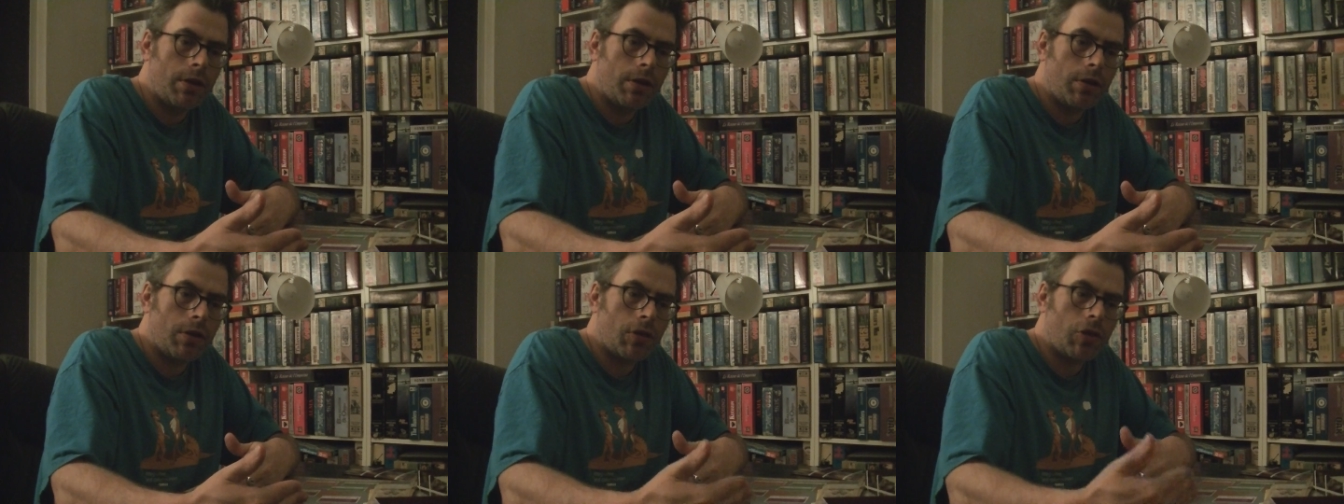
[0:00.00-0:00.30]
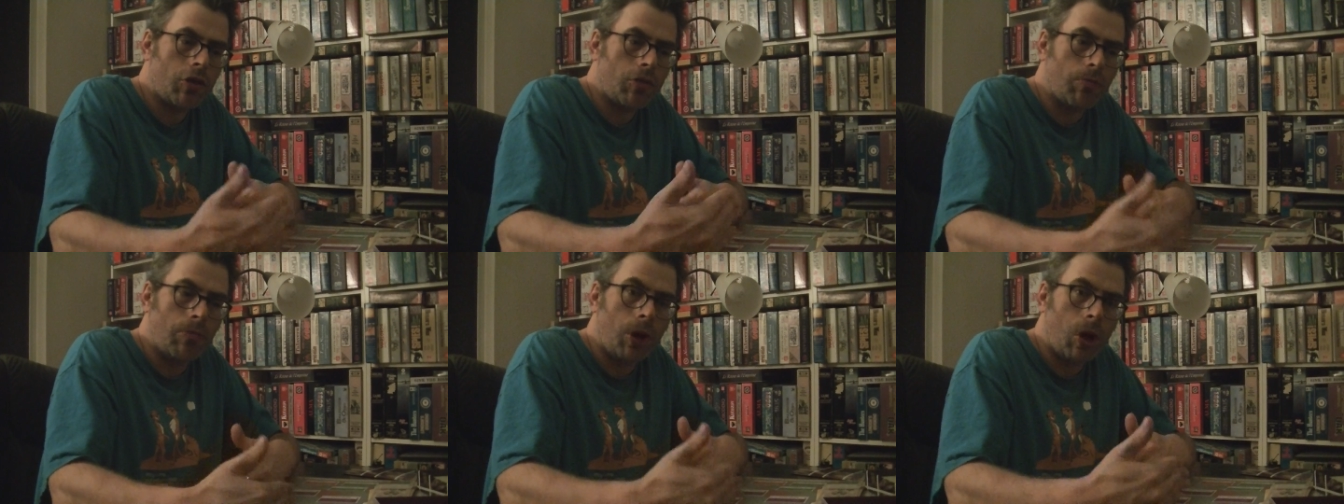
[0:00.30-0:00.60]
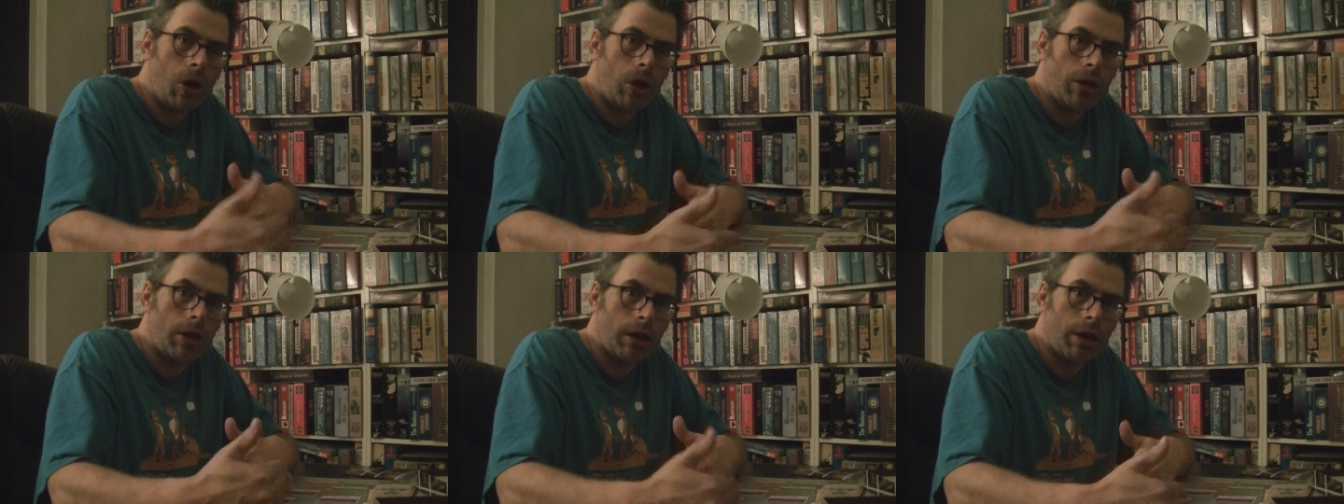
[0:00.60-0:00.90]

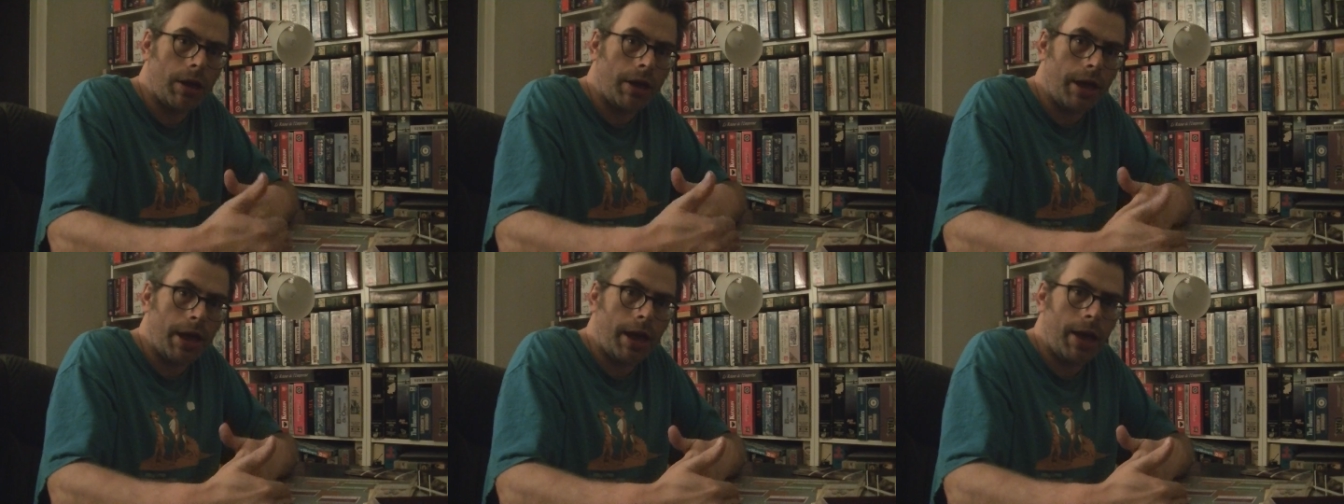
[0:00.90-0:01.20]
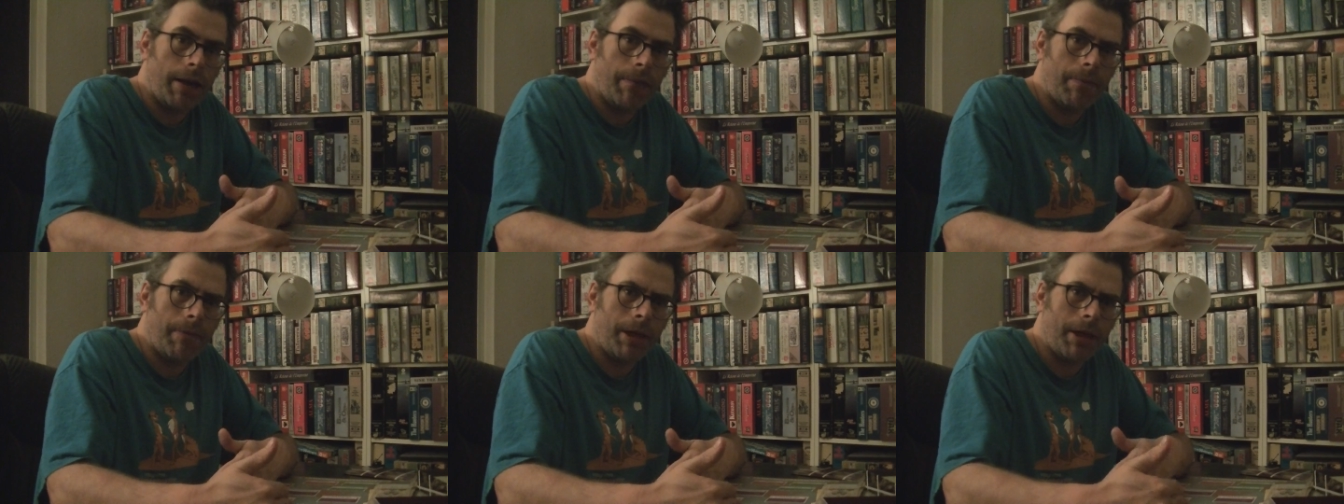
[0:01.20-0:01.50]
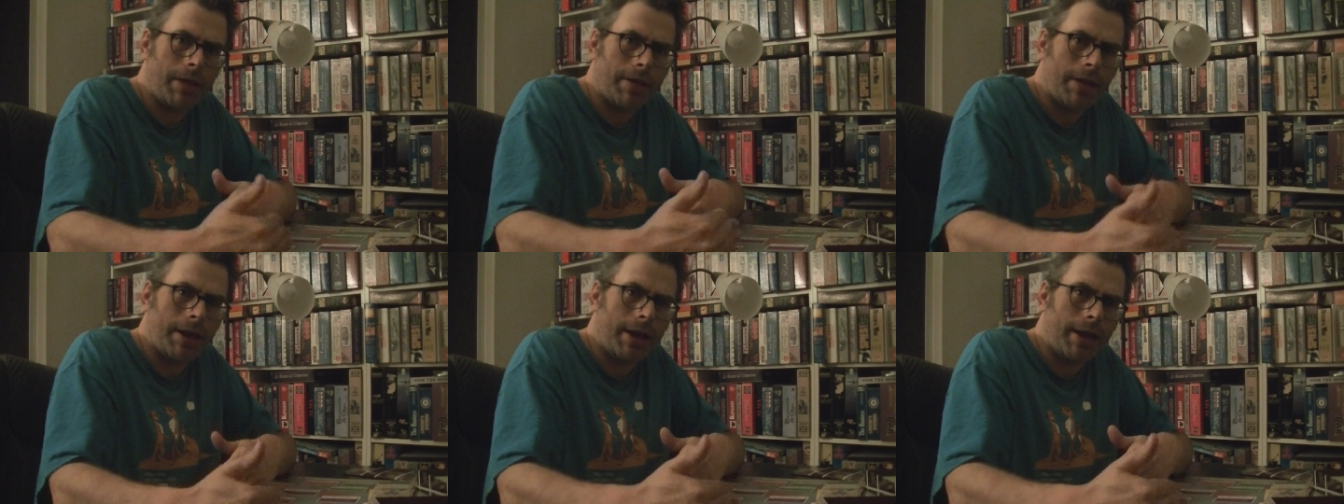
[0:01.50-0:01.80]
small a game
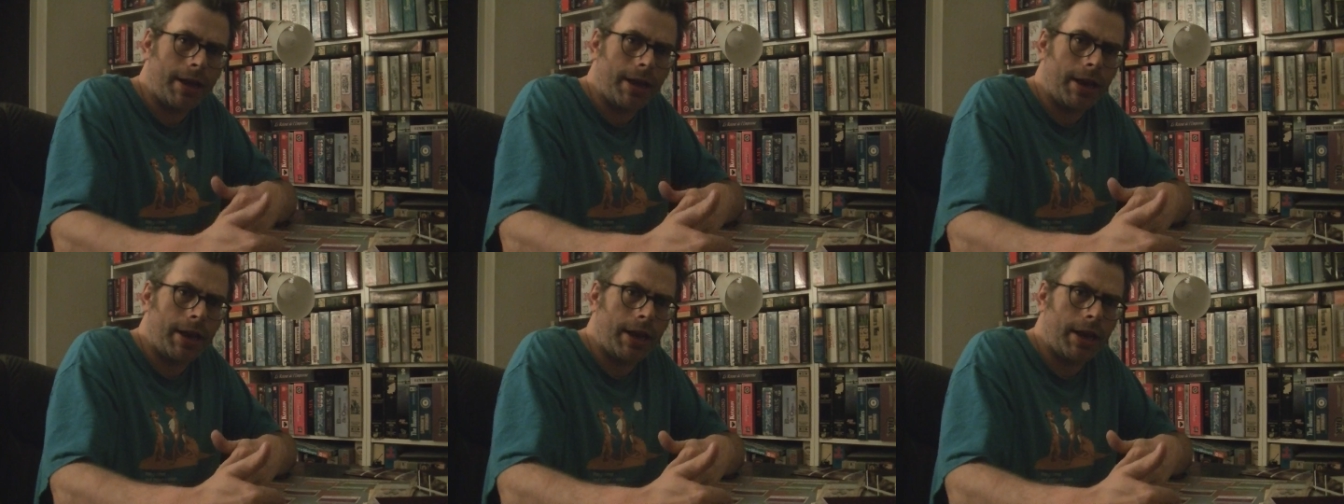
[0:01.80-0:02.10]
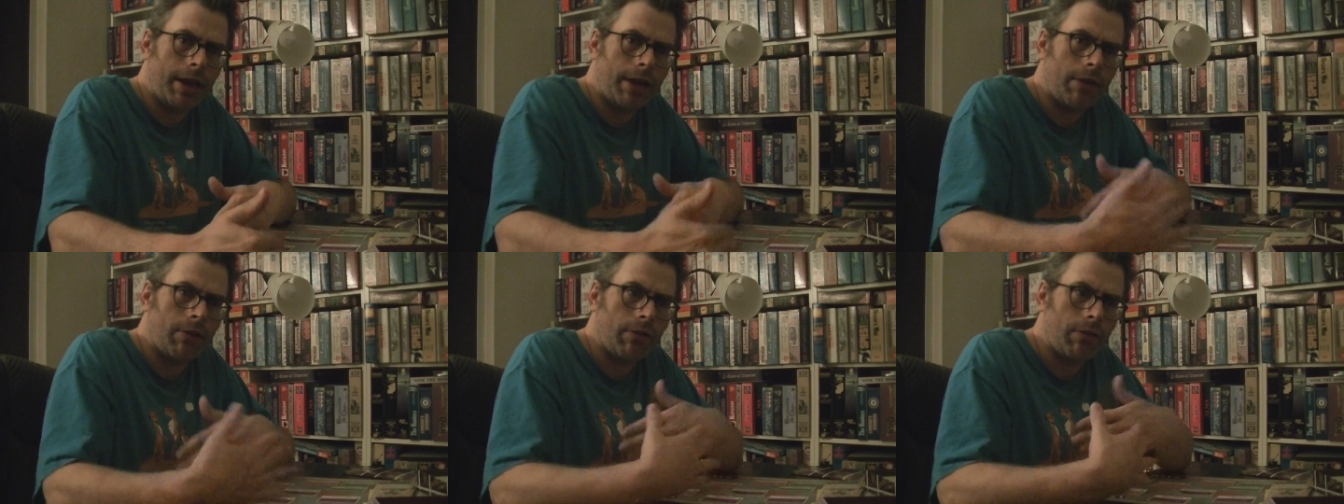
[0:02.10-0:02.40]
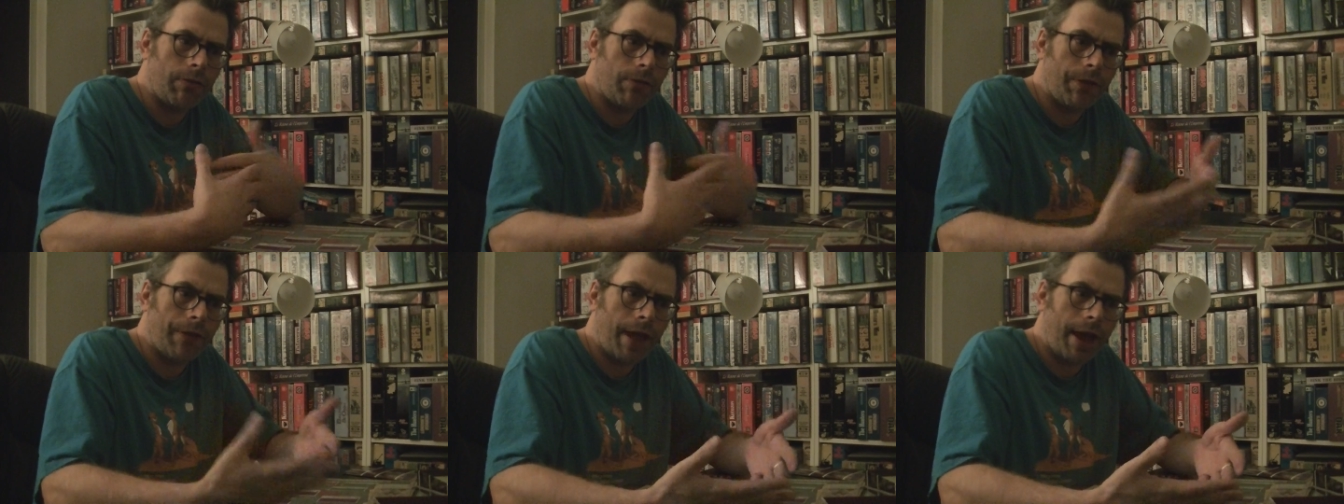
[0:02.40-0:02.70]
as I can handle
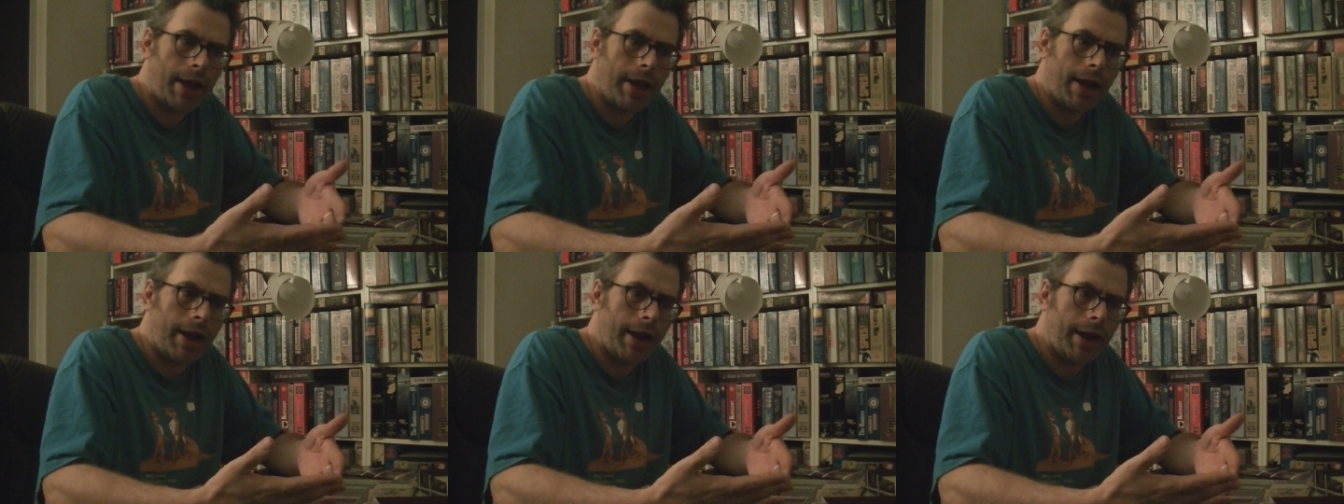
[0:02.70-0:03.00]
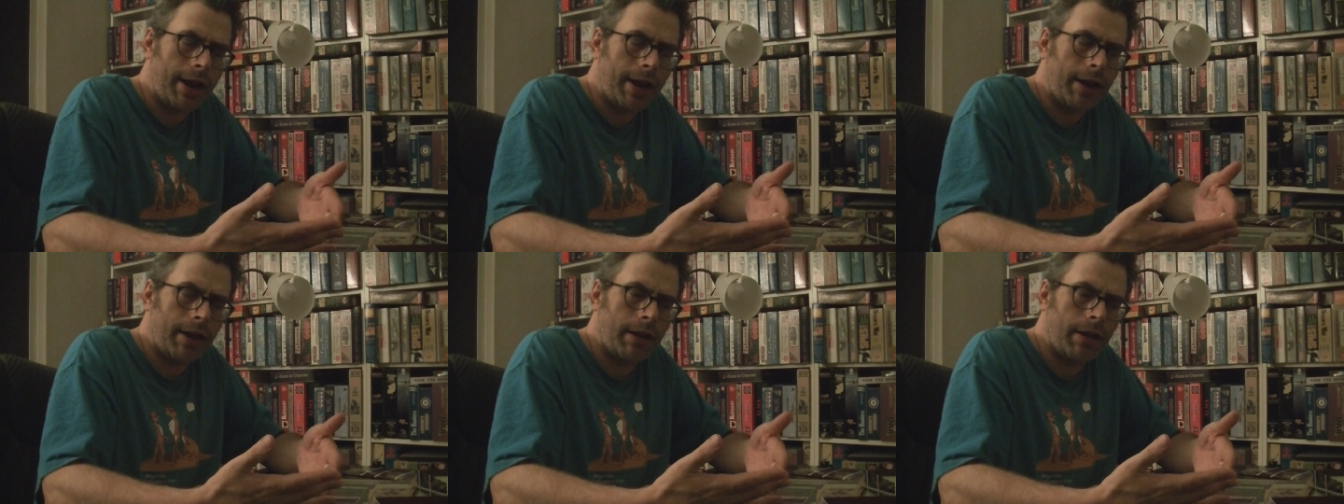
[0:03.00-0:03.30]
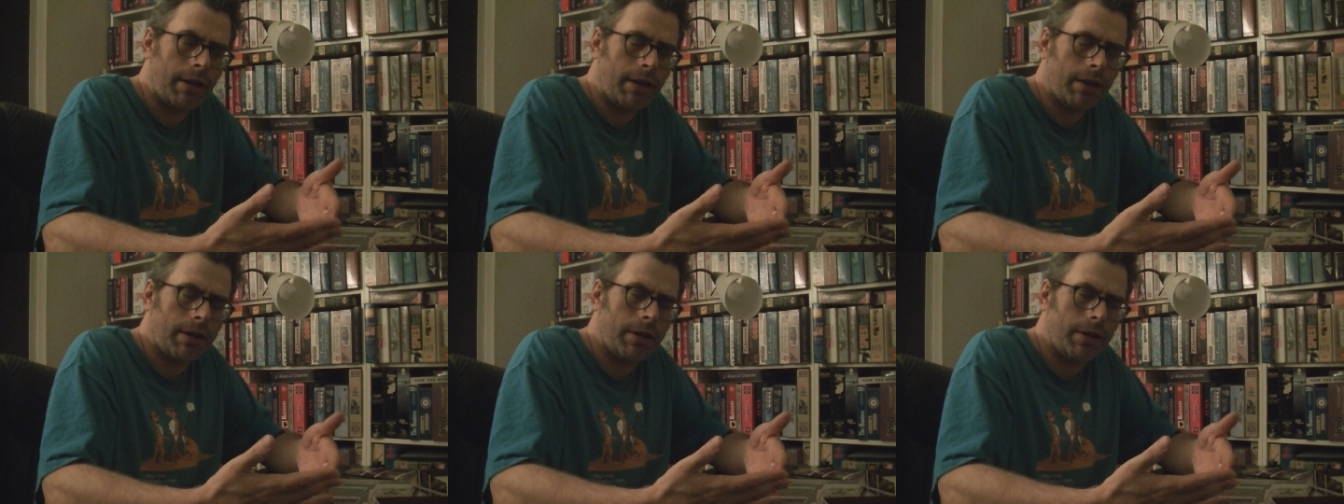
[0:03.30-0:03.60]
for that kind of
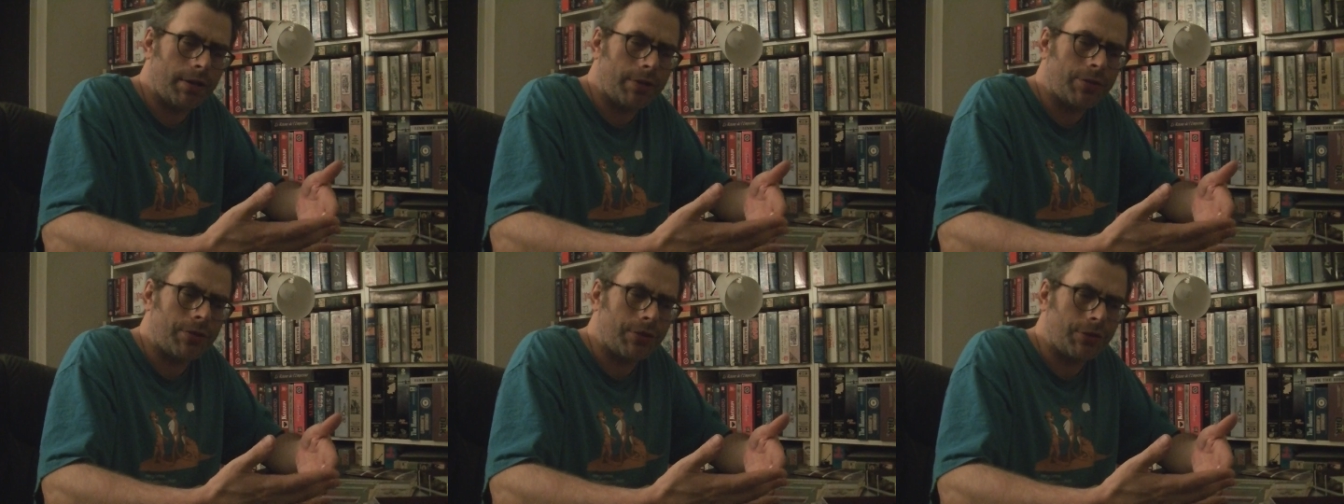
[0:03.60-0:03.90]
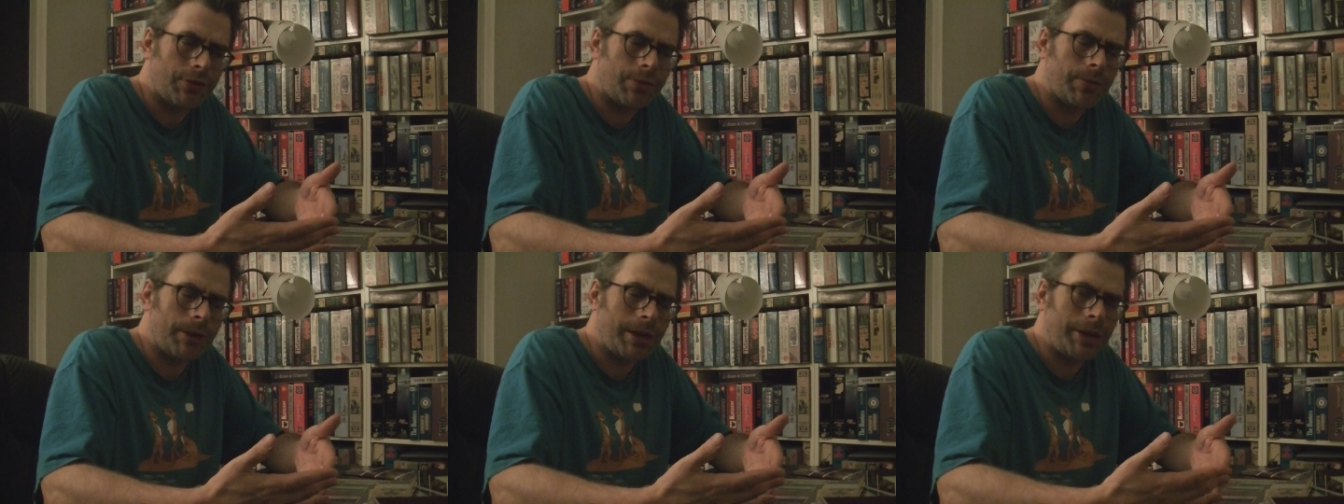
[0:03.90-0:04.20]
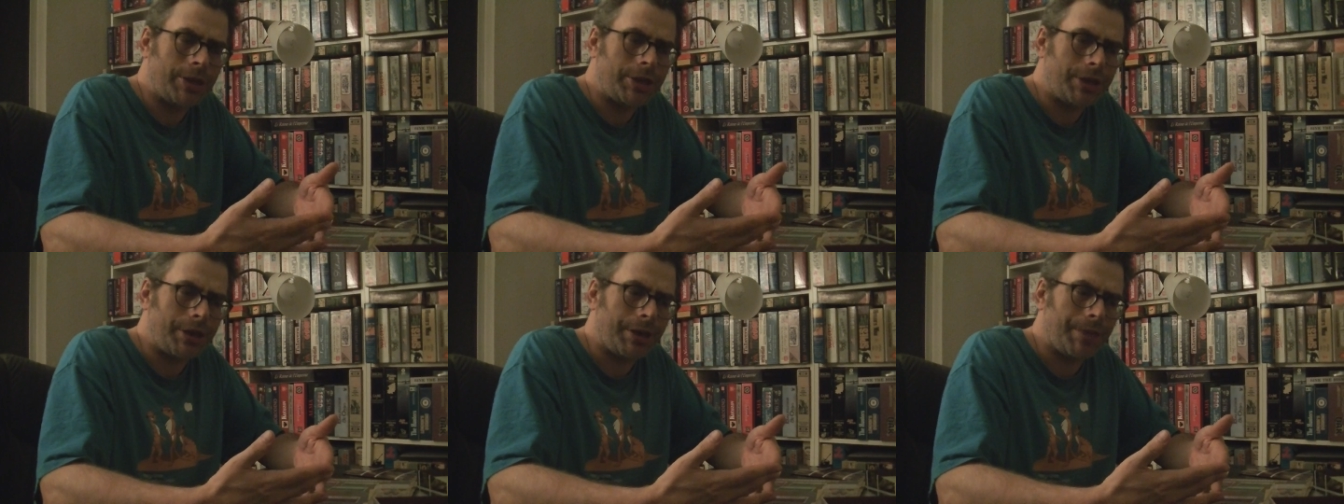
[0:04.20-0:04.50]
uh,
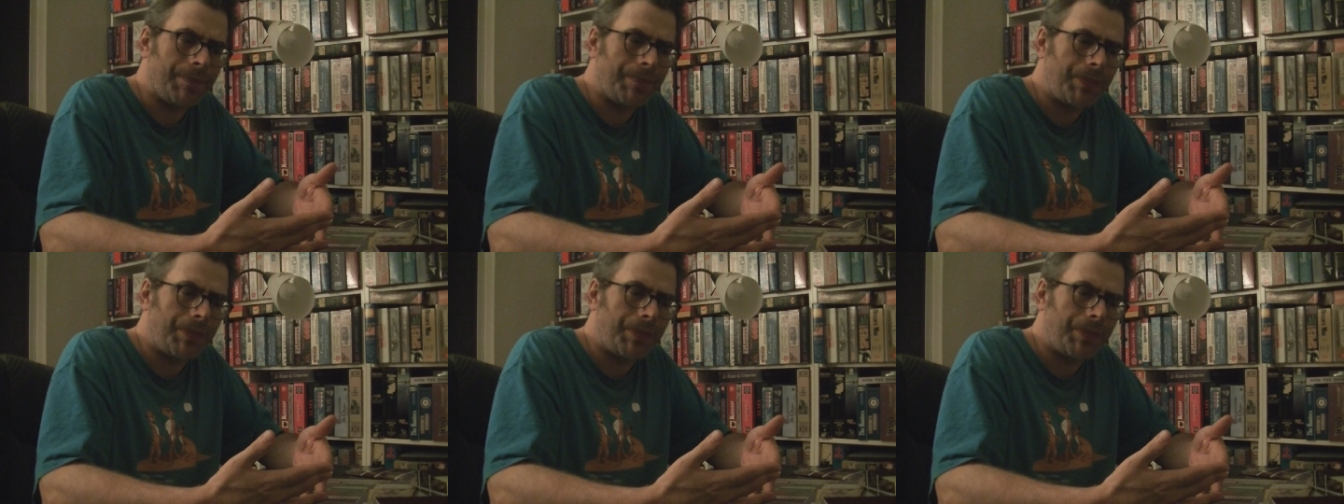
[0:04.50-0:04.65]
situation,